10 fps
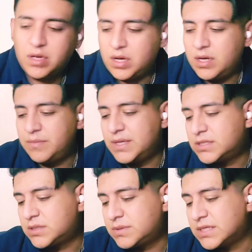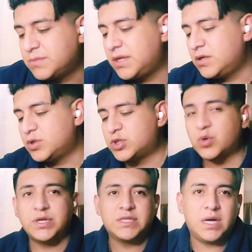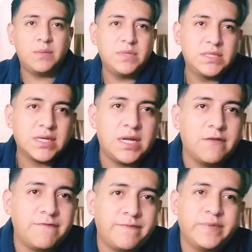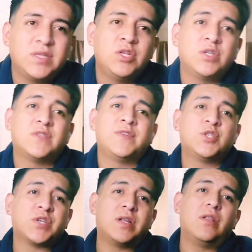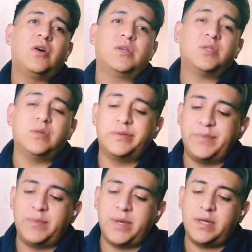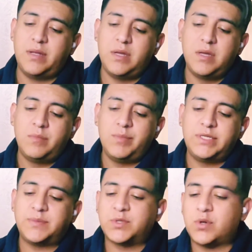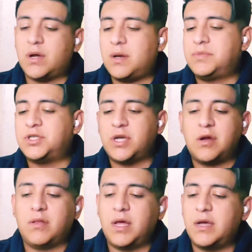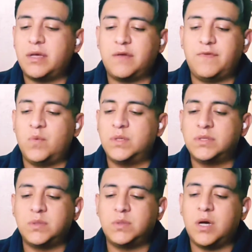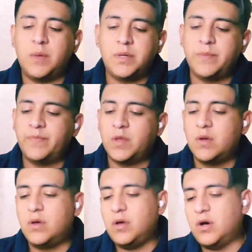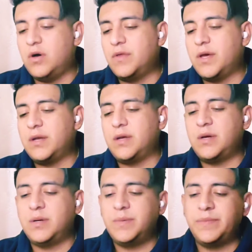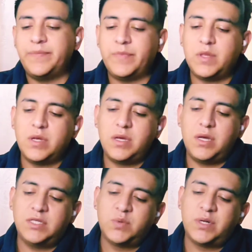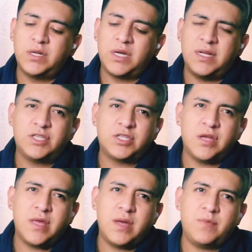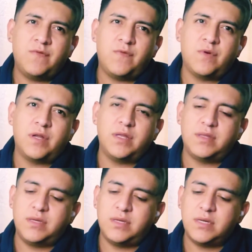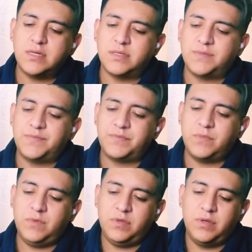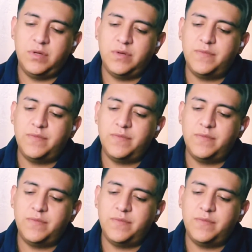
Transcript: that's my little story time. It's kind of, this video is kind of long, so my bad. Please subscribe, share, like if you want to, comment, all that. I just wanted to kind of share that before anything, because I